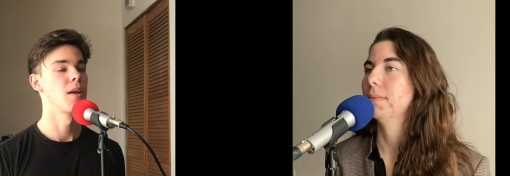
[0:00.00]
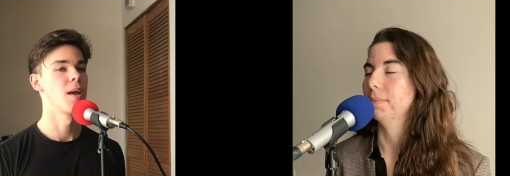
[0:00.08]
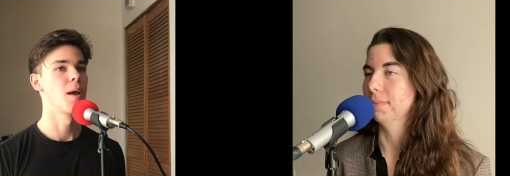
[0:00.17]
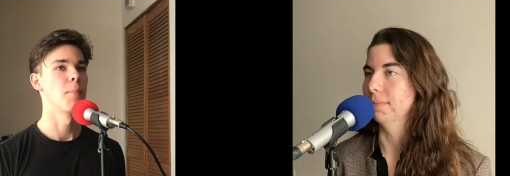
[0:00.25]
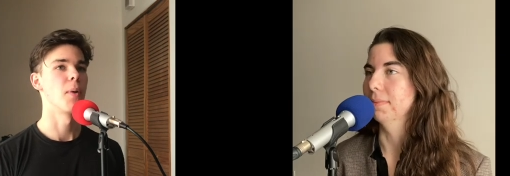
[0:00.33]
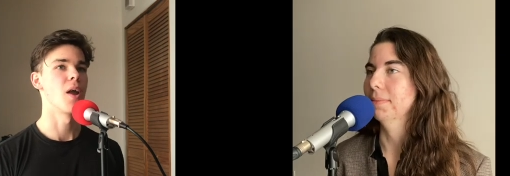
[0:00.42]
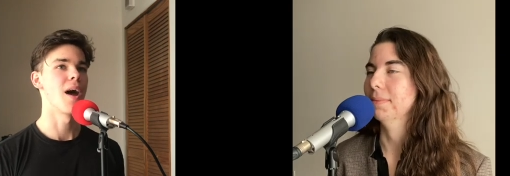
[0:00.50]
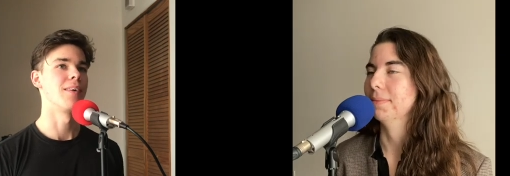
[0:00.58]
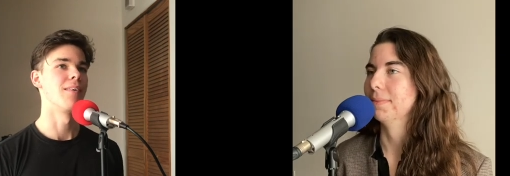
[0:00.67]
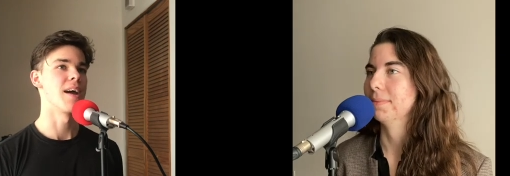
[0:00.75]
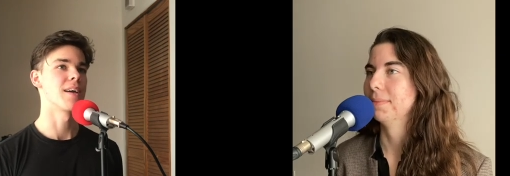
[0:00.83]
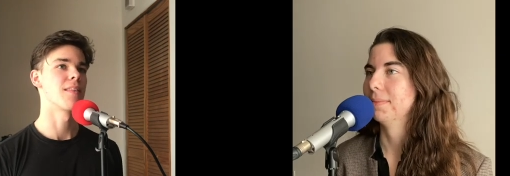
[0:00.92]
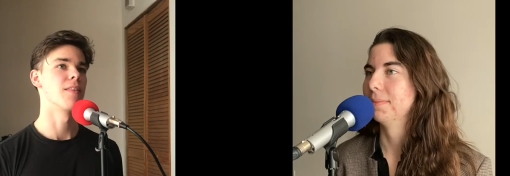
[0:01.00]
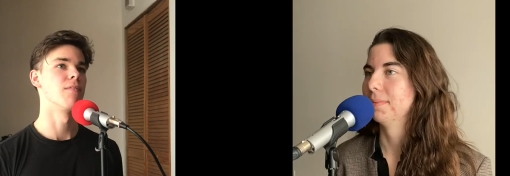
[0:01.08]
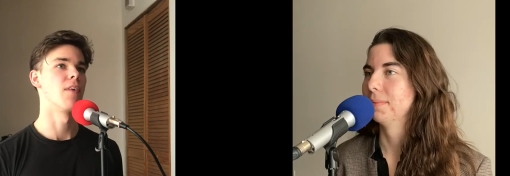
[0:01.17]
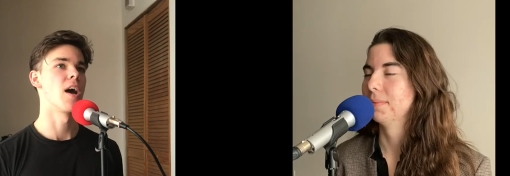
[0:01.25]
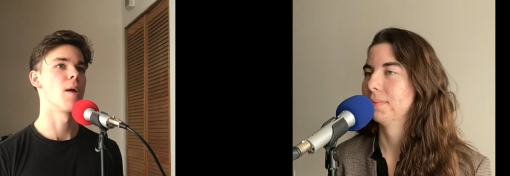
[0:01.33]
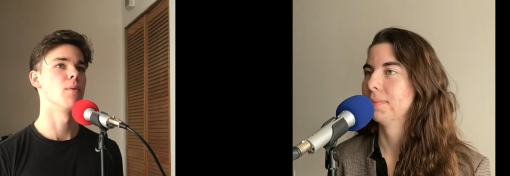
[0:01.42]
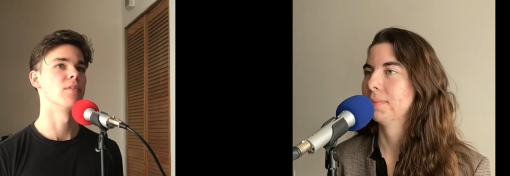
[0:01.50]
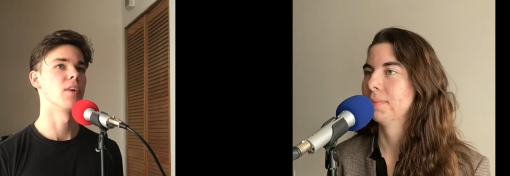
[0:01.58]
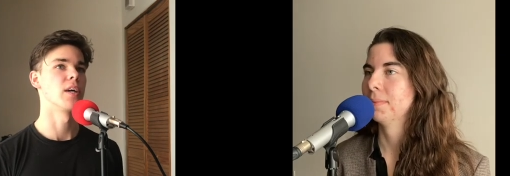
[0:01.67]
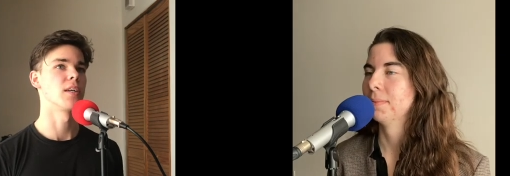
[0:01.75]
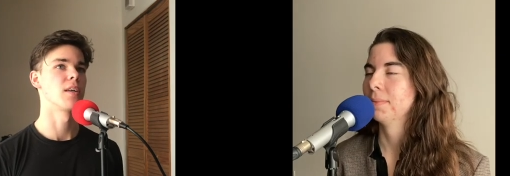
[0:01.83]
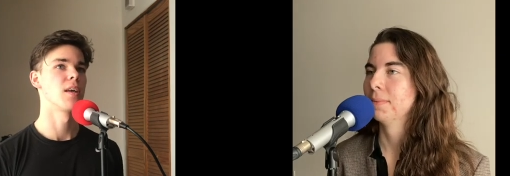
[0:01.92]
Speaker 1: Mm-hmm. But I like the vibe of
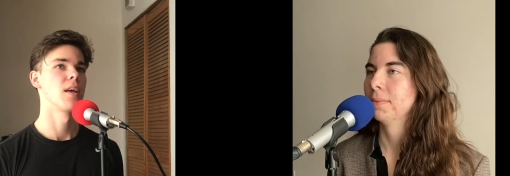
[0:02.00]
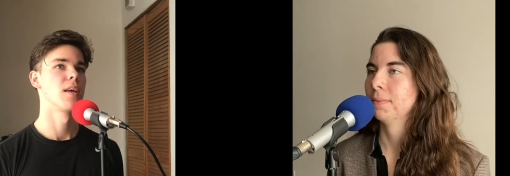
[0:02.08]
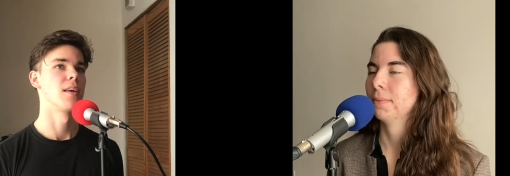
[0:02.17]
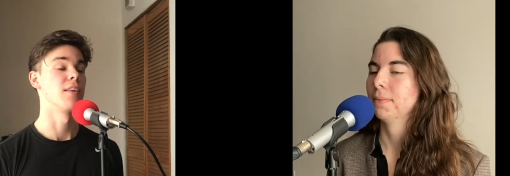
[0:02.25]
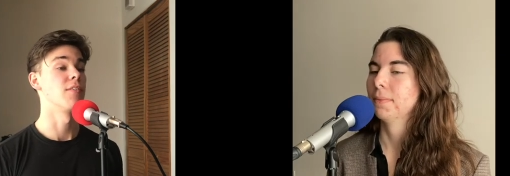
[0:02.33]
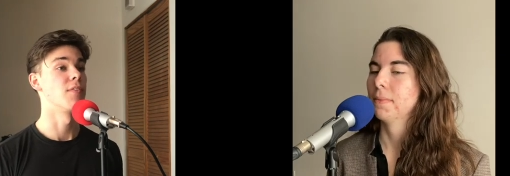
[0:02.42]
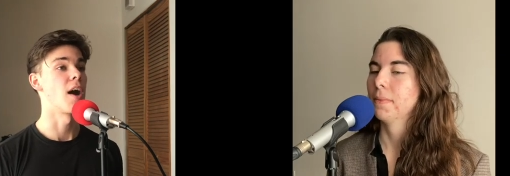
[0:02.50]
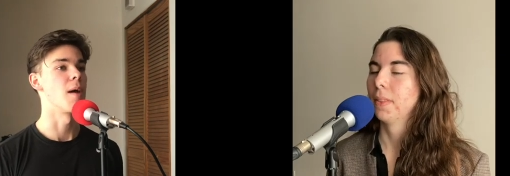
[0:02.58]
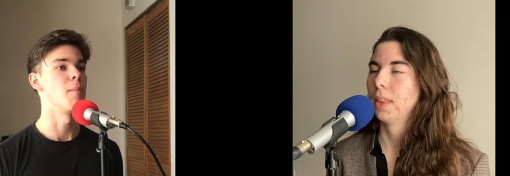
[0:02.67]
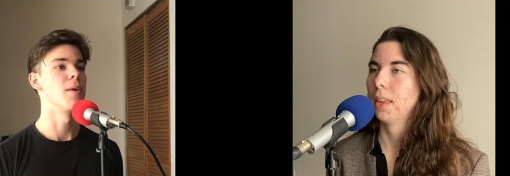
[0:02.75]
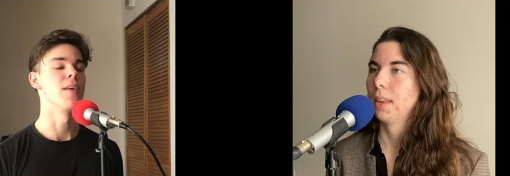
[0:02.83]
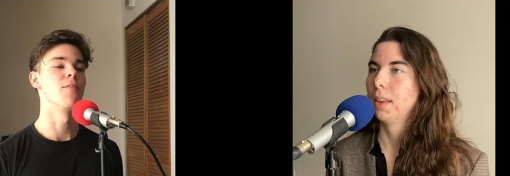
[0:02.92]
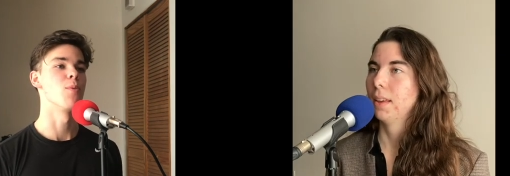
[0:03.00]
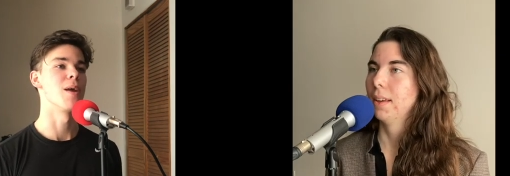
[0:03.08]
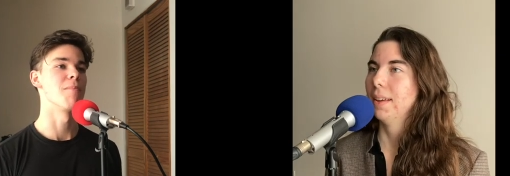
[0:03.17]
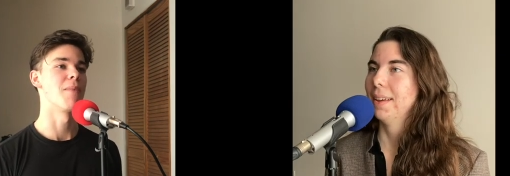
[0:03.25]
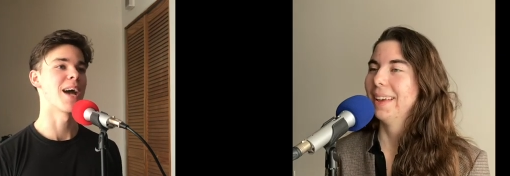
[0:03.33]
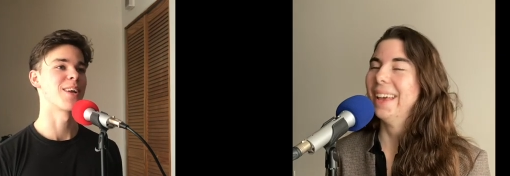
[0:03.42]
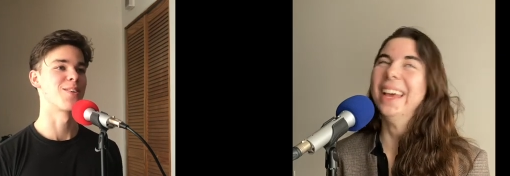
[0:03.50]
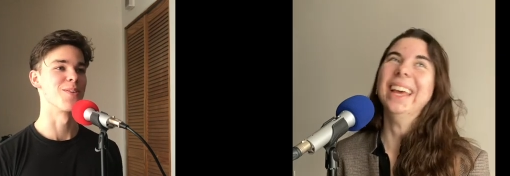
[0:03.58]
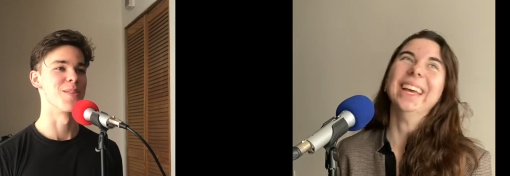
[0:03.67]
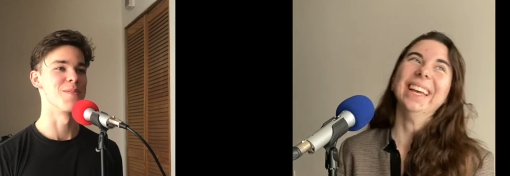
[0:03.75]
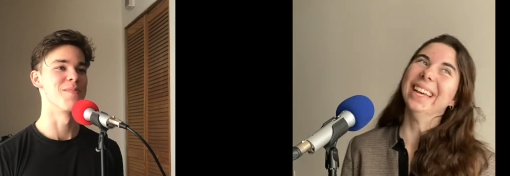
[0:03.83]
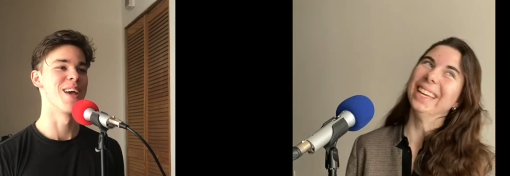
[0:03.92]
like it's a vibe. If you went back to the